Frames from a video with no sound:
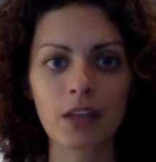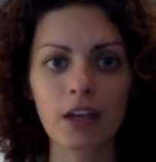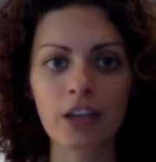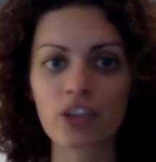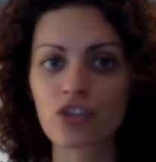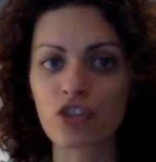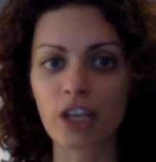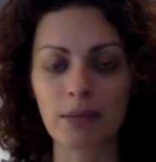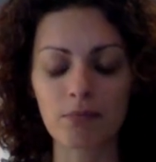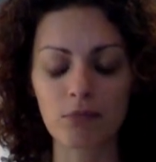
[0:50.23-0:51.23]

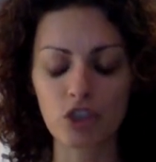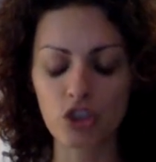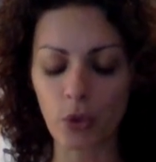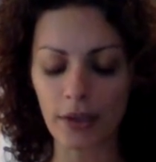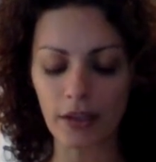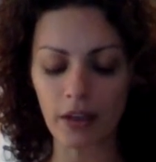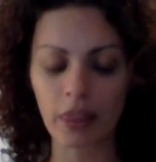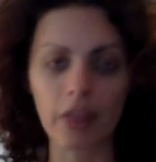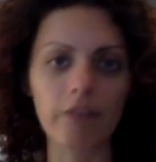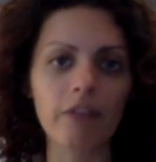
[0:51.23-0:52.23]
Extreme joint
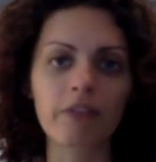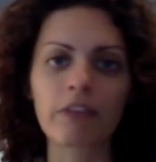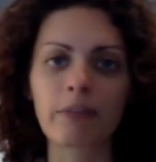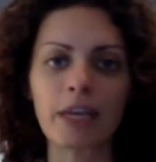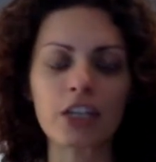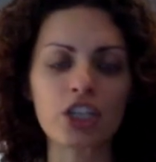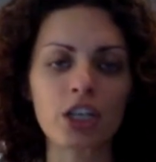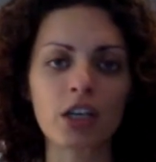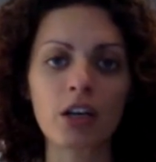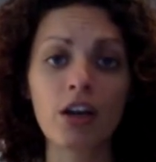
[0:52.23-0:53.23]
and lymph
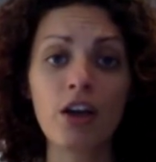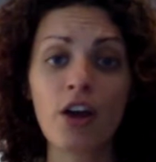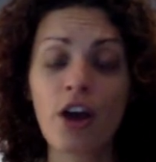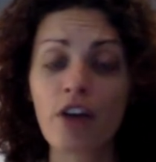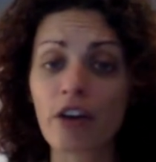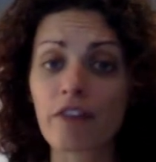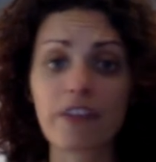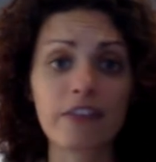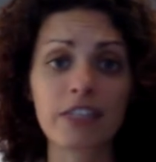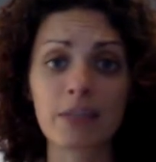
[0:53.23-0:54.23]
inflammation, around
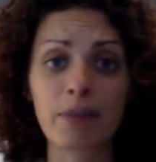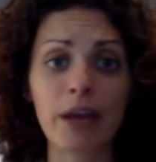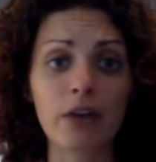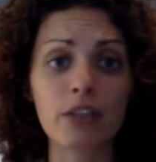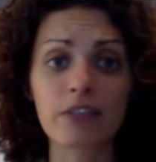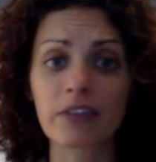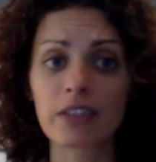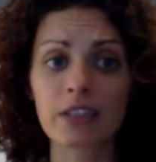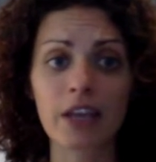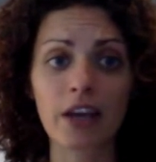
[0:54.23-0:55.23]
15 pounds of
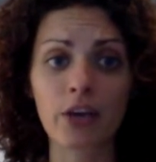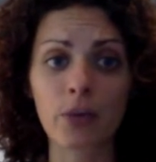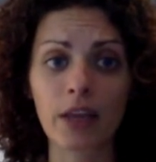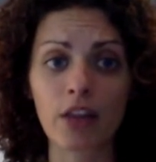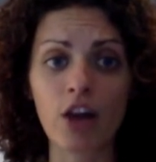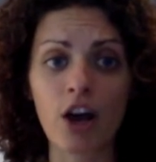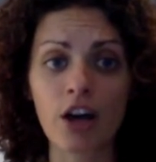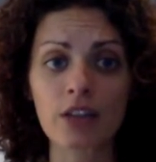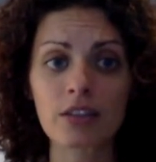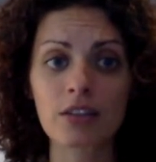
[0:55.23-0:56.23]
undesired weight
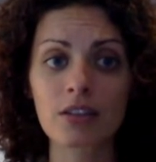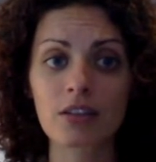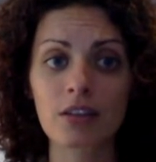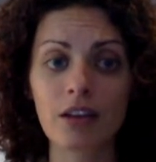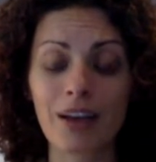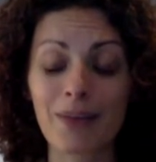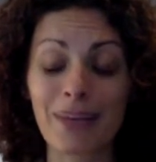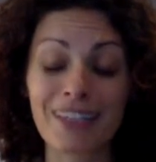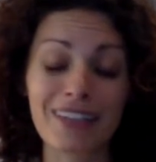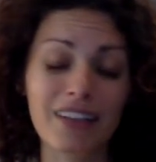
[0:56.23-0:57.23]
loss. I
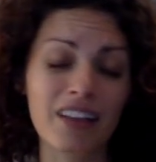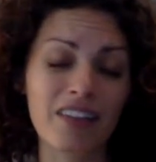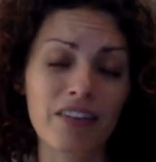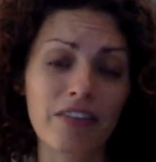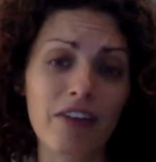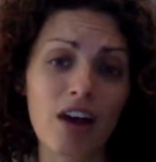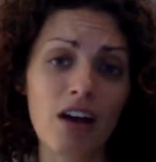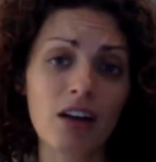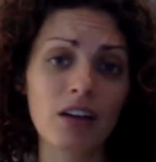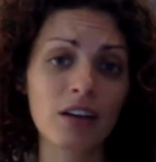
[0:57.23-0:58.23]
basically live in a
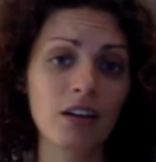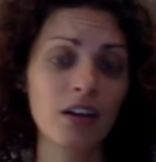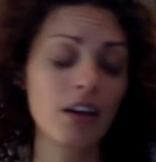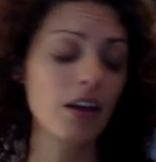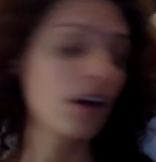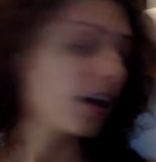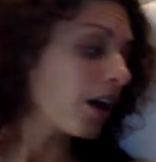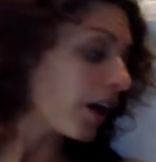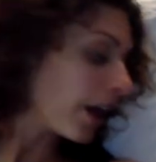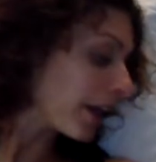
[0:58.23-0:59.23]
fog.
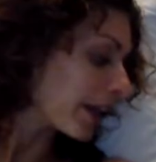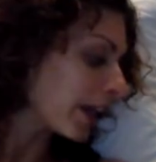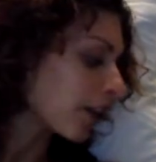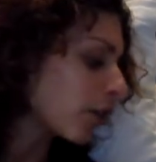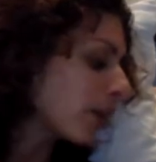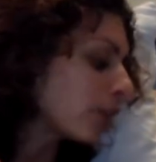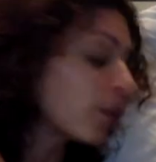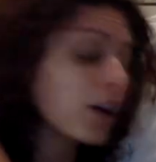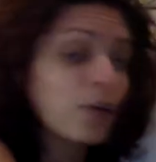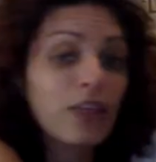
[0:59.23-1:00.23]
I can't go
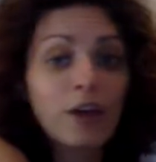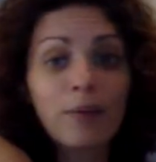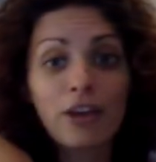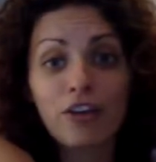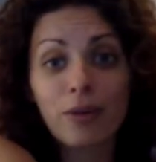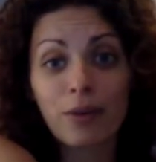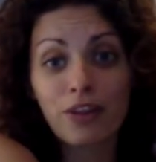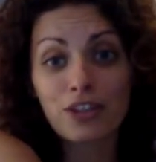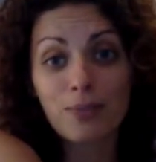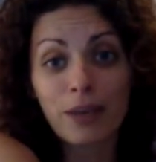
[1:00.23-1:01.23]
anywhere without my
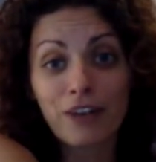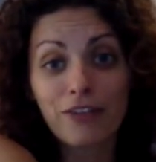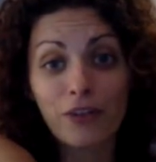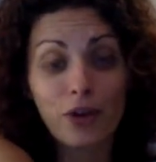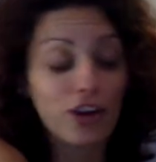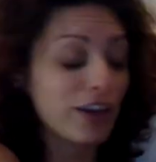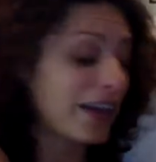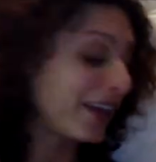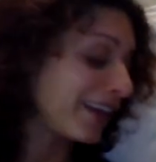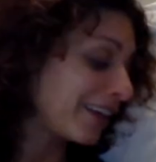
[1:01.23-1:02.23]
grandmother's pink floral
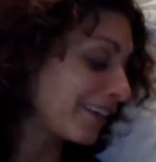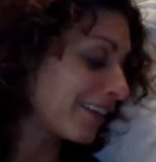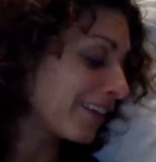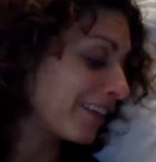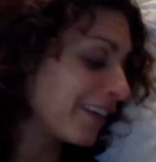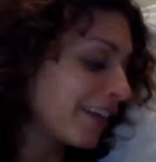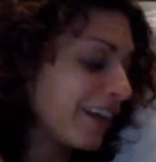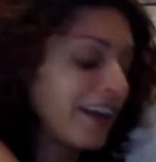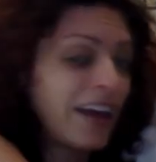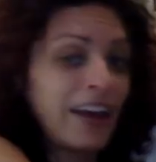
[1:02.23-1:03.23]
cane
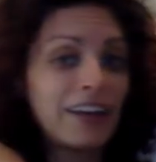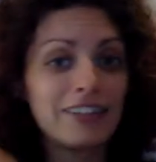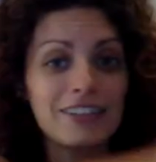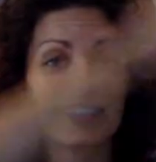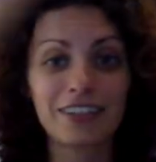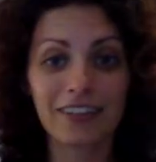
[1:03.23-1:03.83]
and